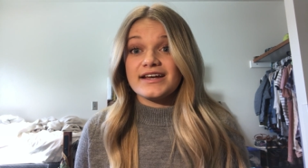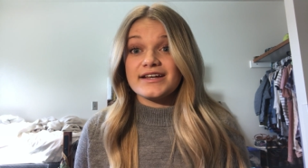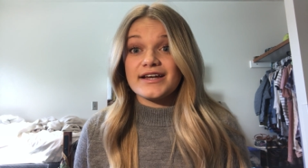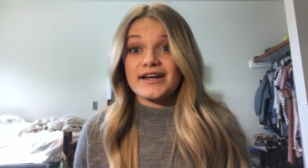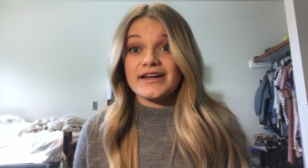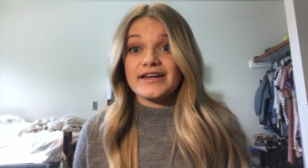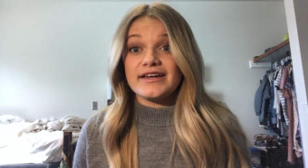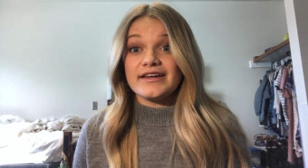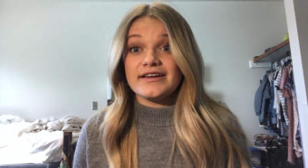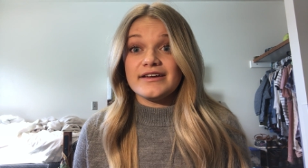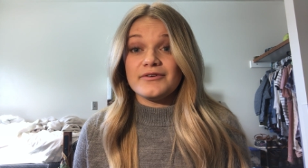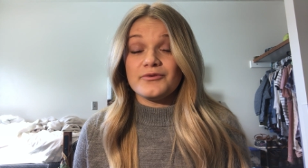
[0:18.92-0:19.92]
and
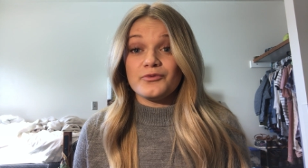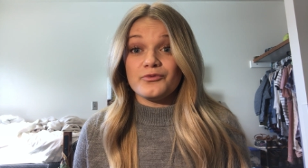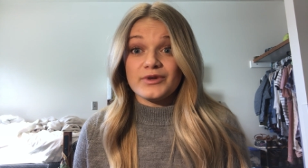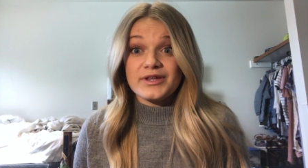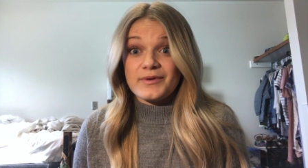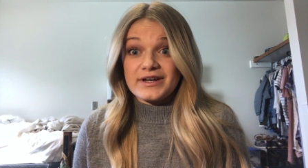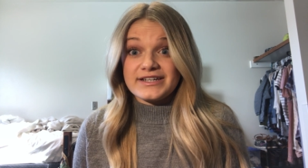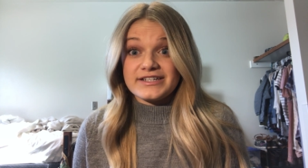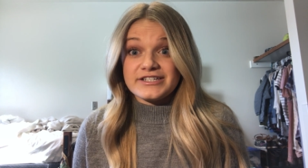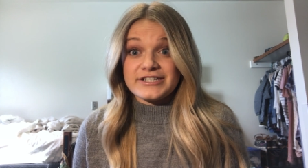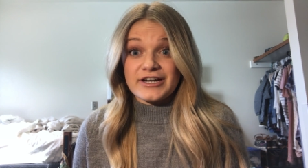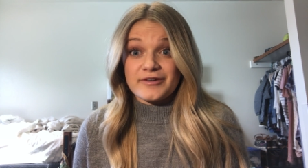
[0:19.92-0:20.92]
I really wanted
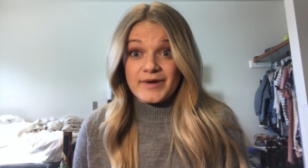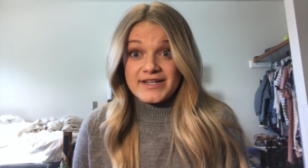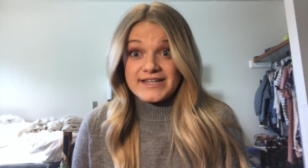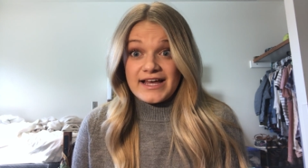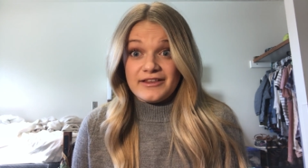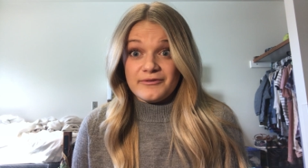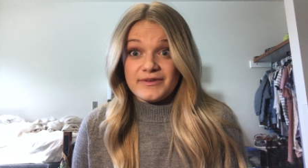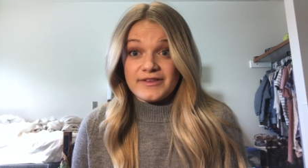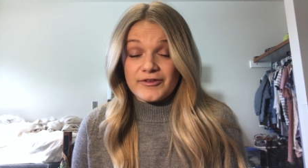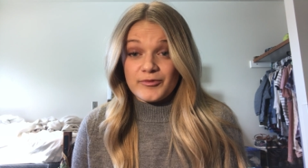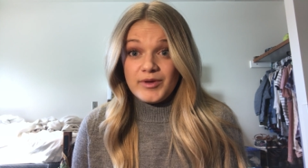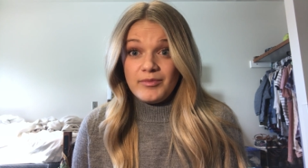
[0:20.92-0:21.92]
to share my talent
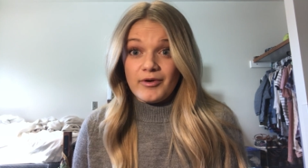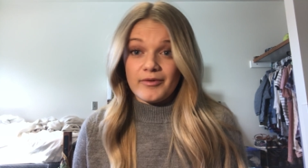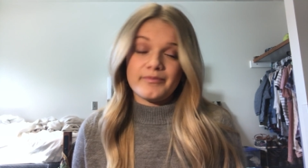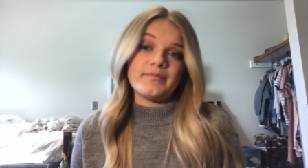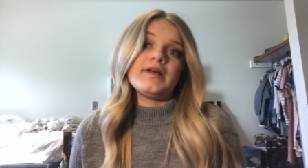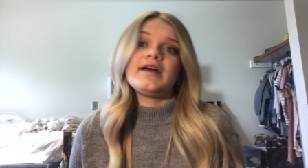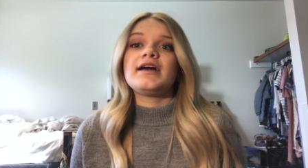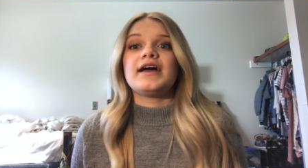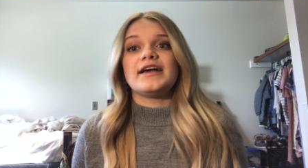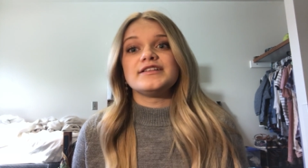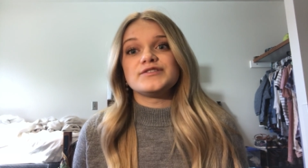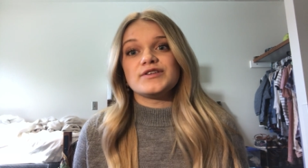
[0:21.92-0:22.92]
with other people
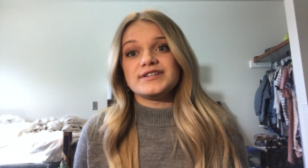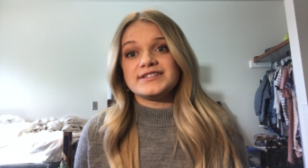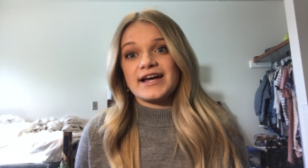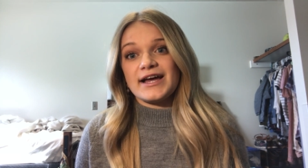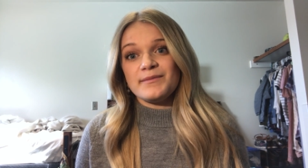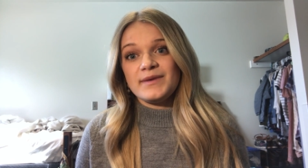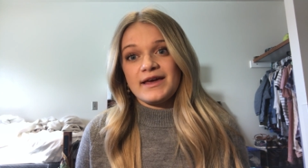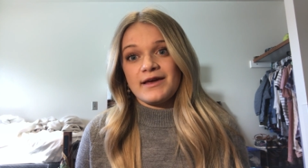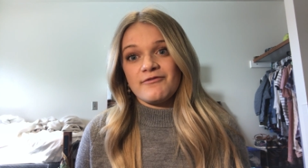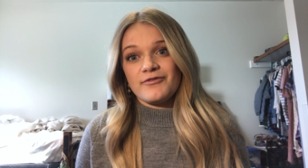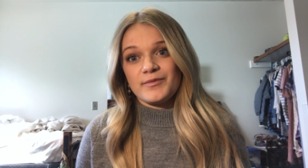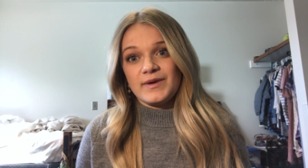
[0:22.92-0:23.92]
and so the time
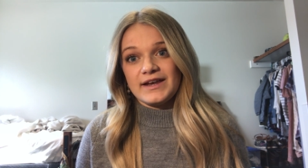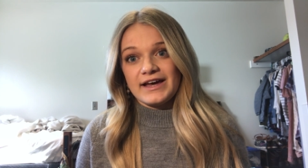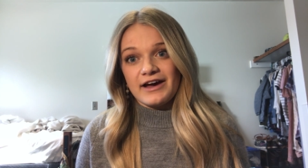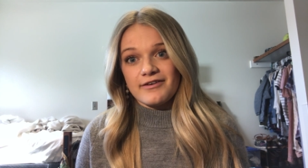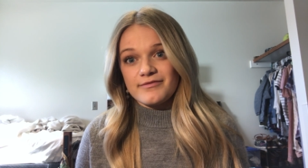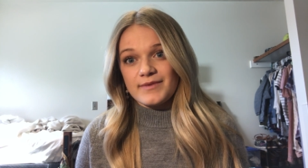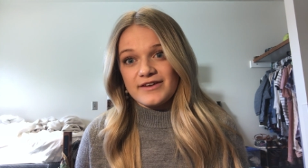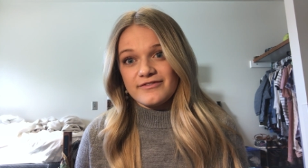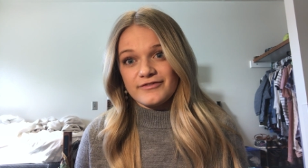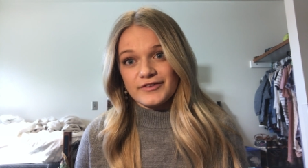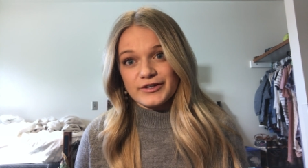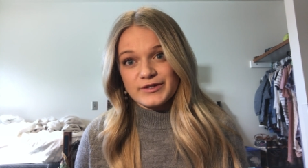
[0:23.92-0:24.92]
came for me to have my
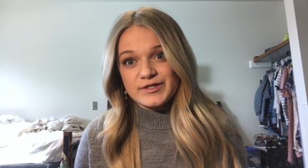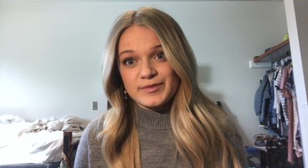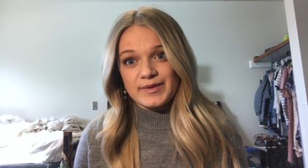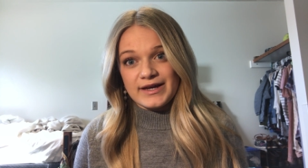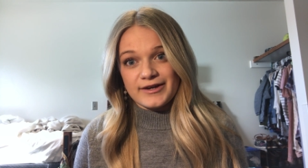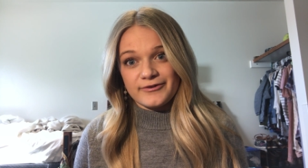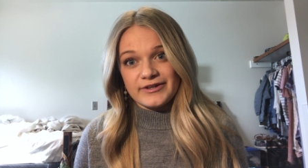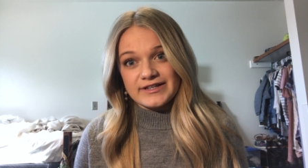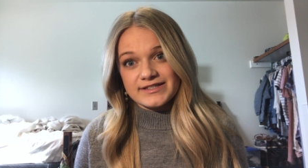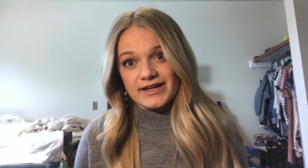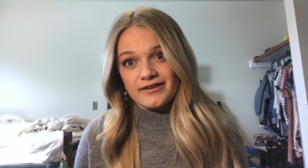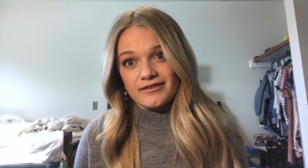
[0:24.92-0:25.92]
first piano
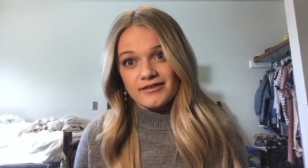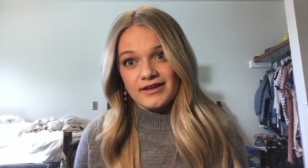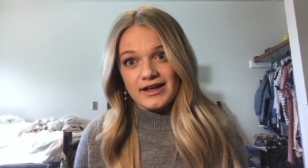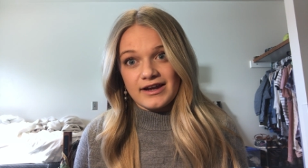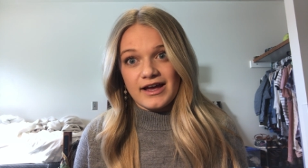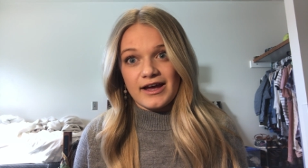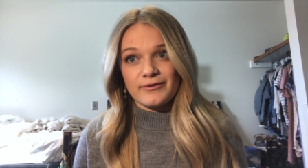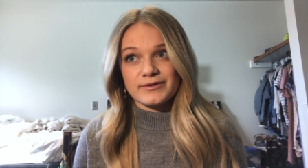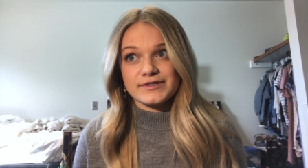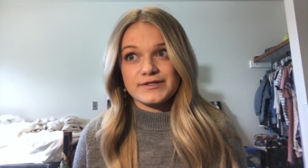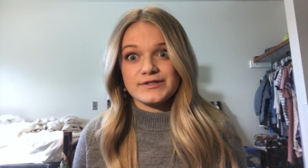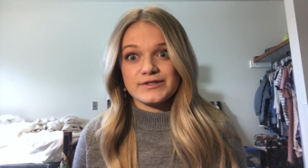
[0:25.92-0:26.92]
recital and I
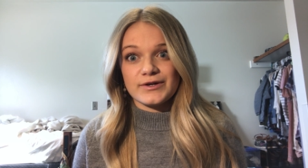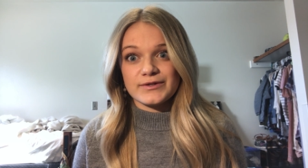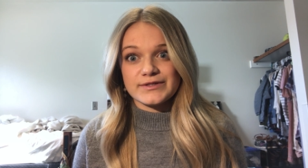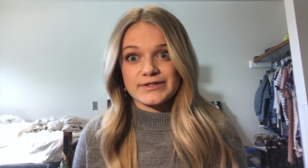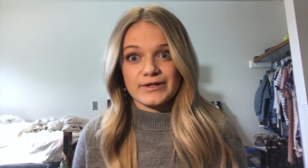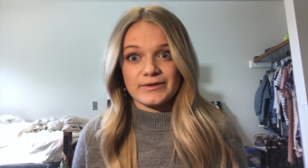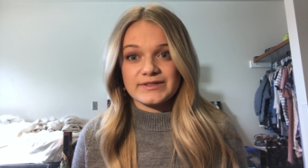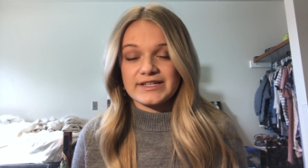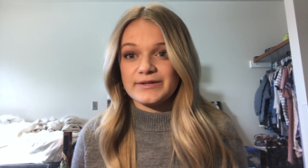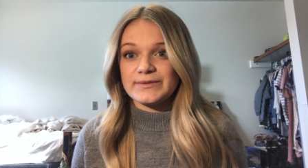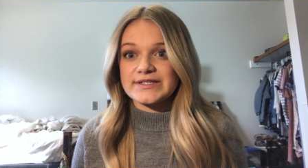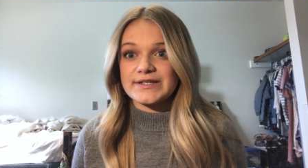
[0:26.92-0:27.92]
was so stoked.
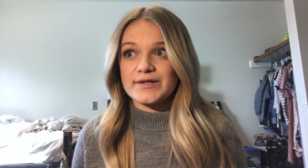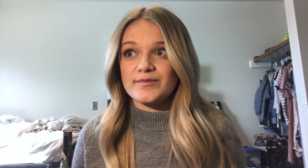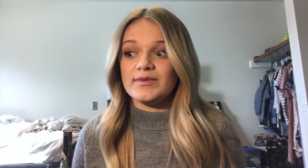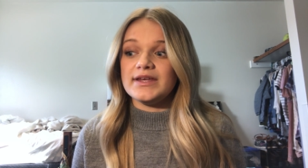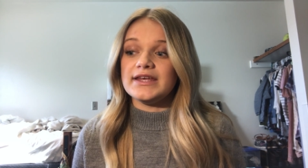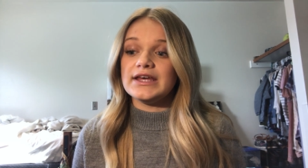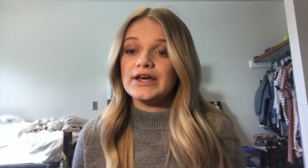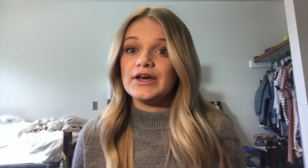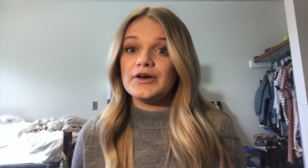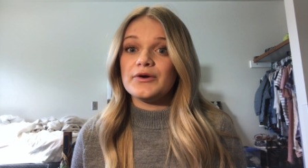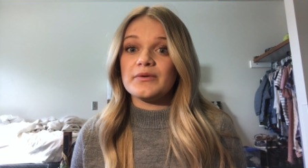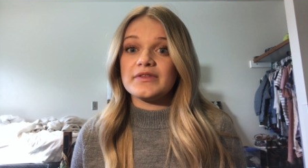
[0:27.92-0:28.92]
It was going to be
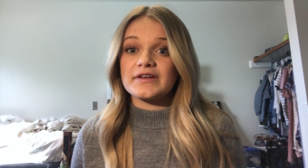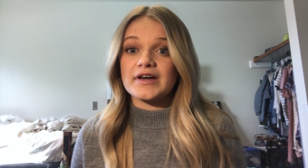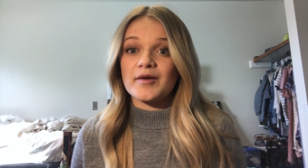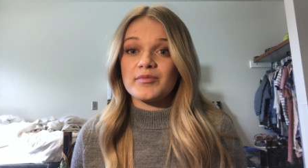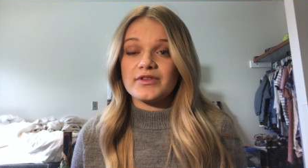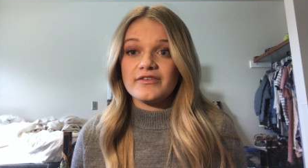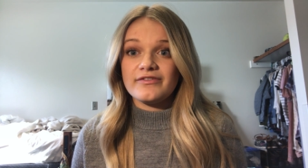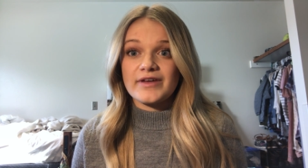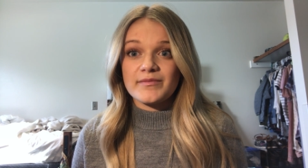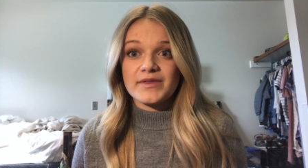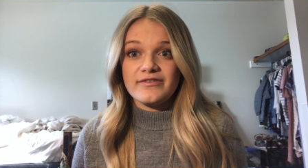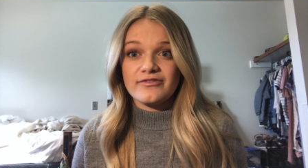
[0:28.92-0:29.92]
with a couple of
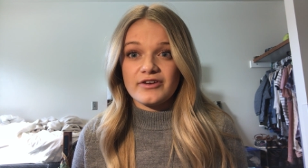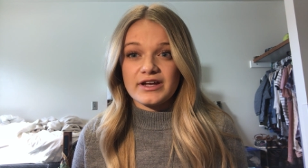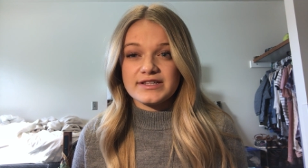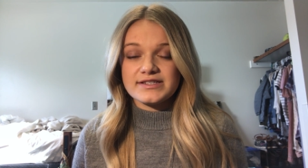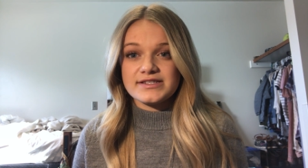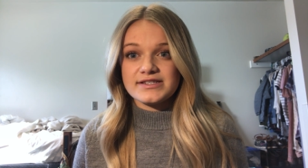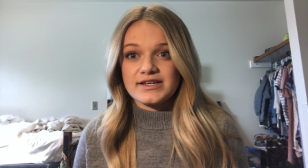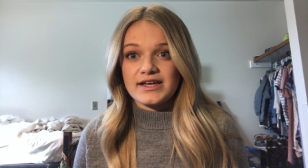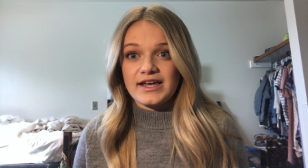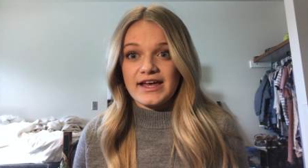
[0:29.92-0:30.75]
family friends